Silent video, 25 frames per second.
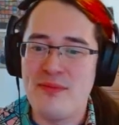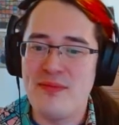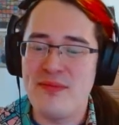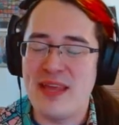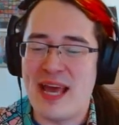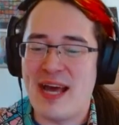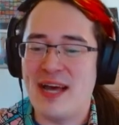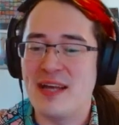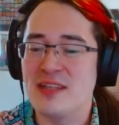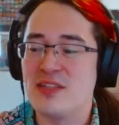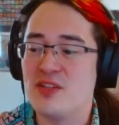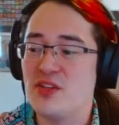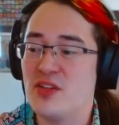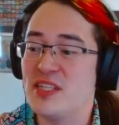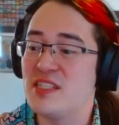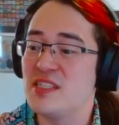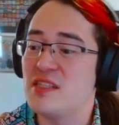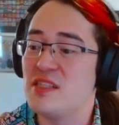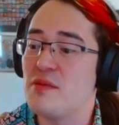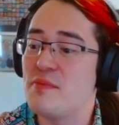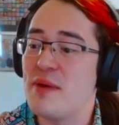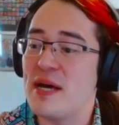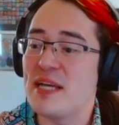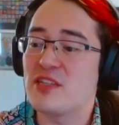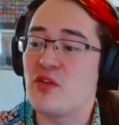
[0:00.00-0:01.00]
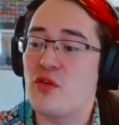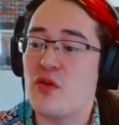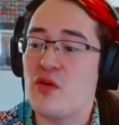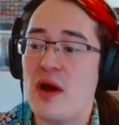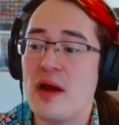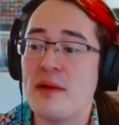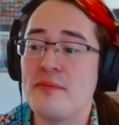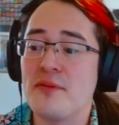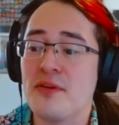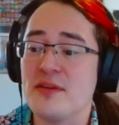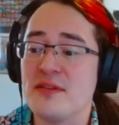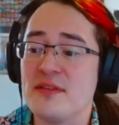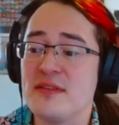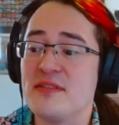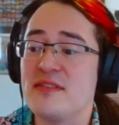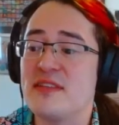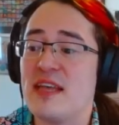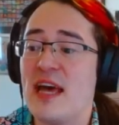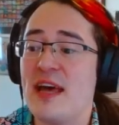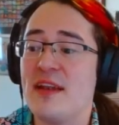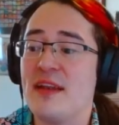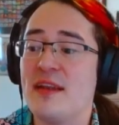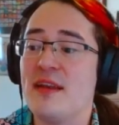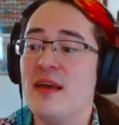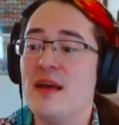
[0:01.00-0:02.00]
Yeah, so this is the best Crimer in the
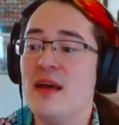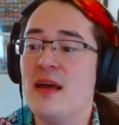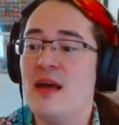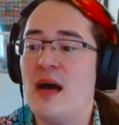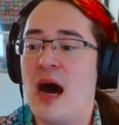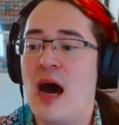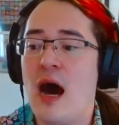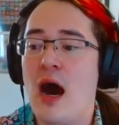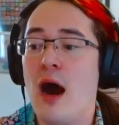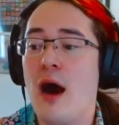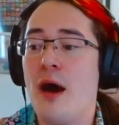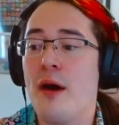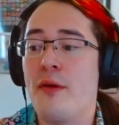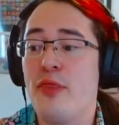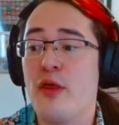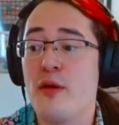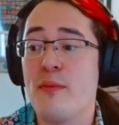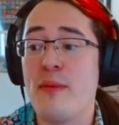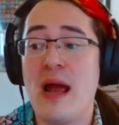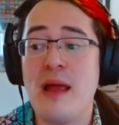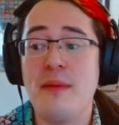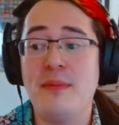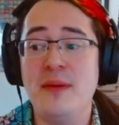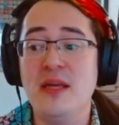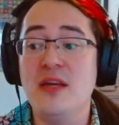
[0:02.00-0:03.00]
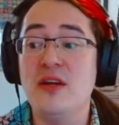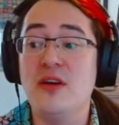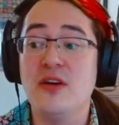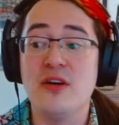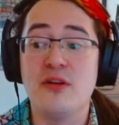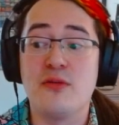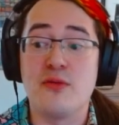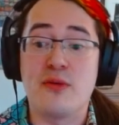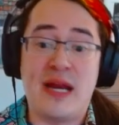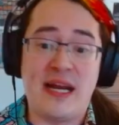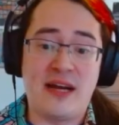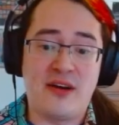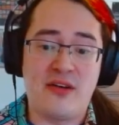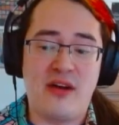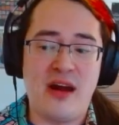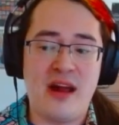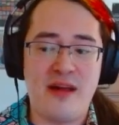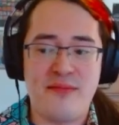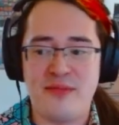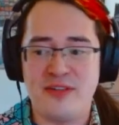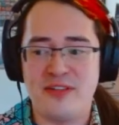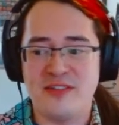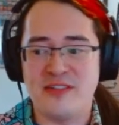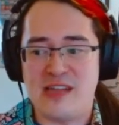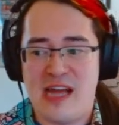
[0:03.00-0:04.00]
set. There might be good rare
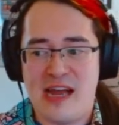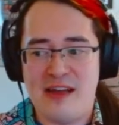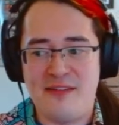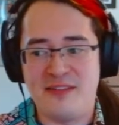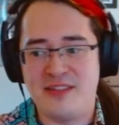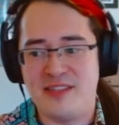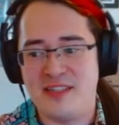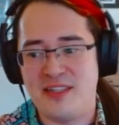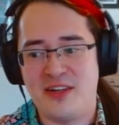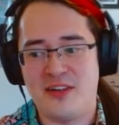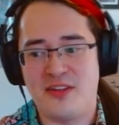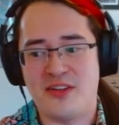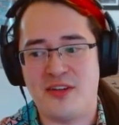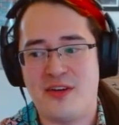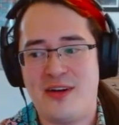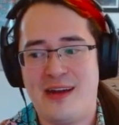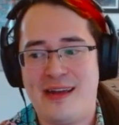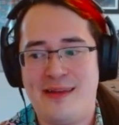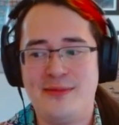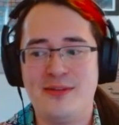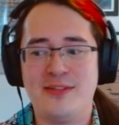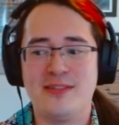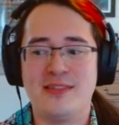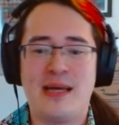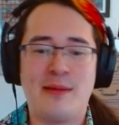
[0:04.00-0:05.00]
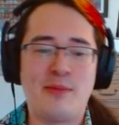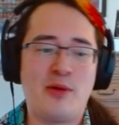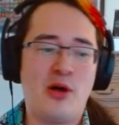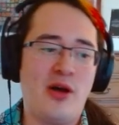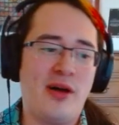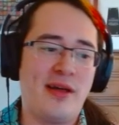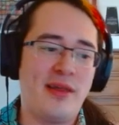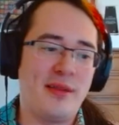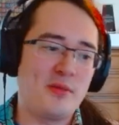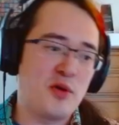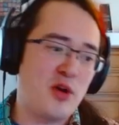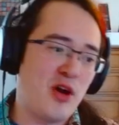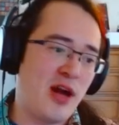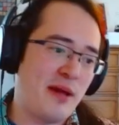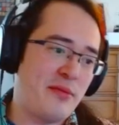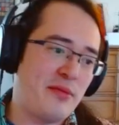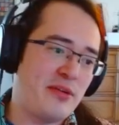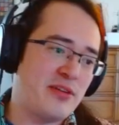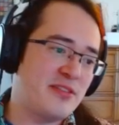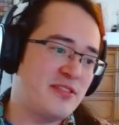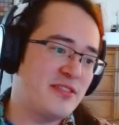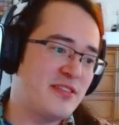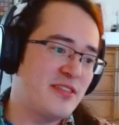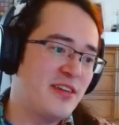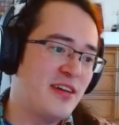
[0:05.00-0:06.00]
Crimers. I haven't seen all the Crimers. I'm calling them
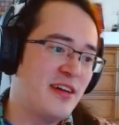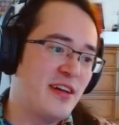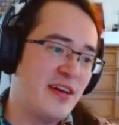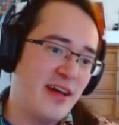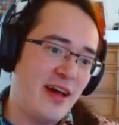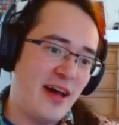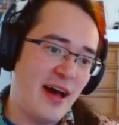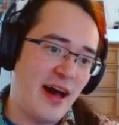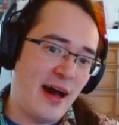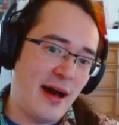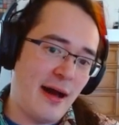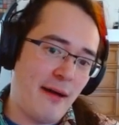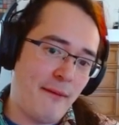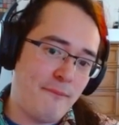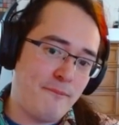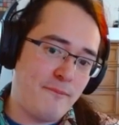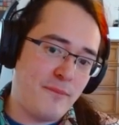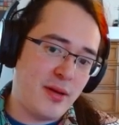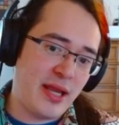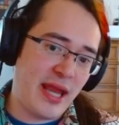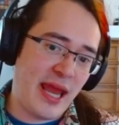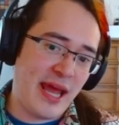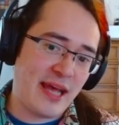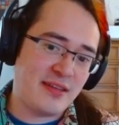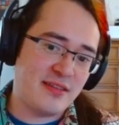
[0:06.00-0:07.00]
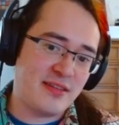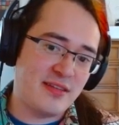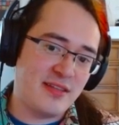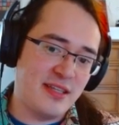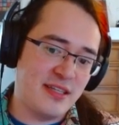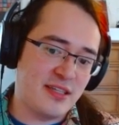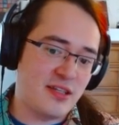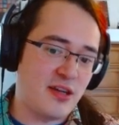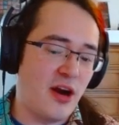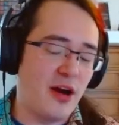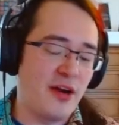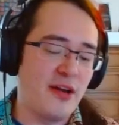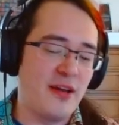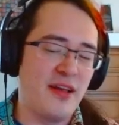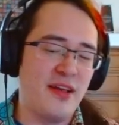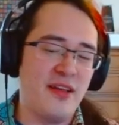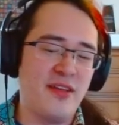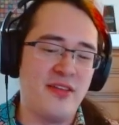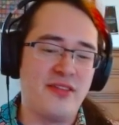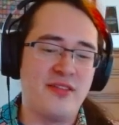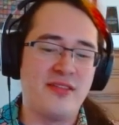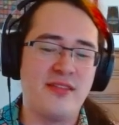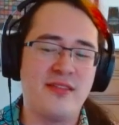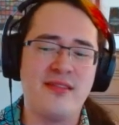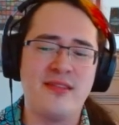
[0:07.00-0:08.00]
Crimers. But yes, this card
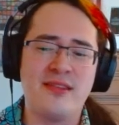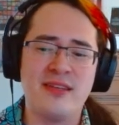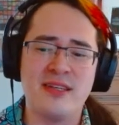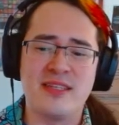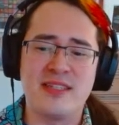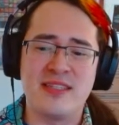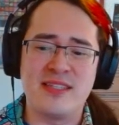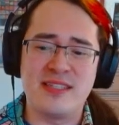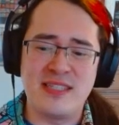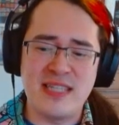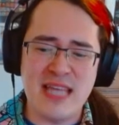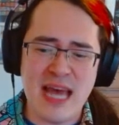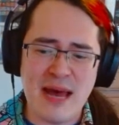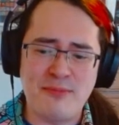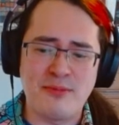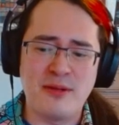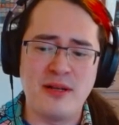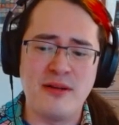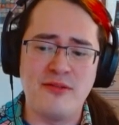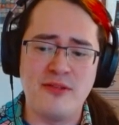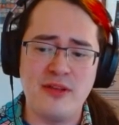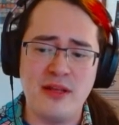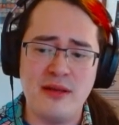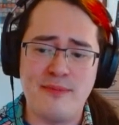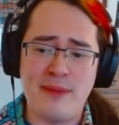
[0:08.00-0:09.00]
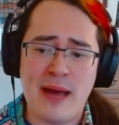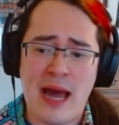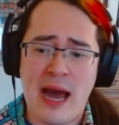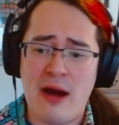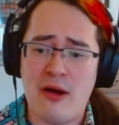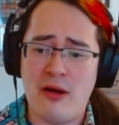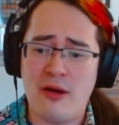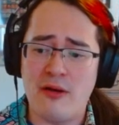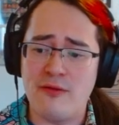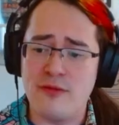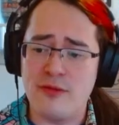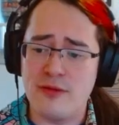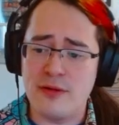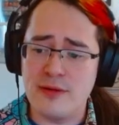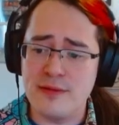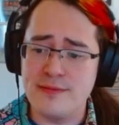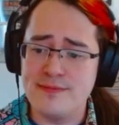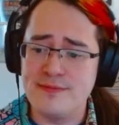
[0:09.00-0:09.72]
is deceptively powerful.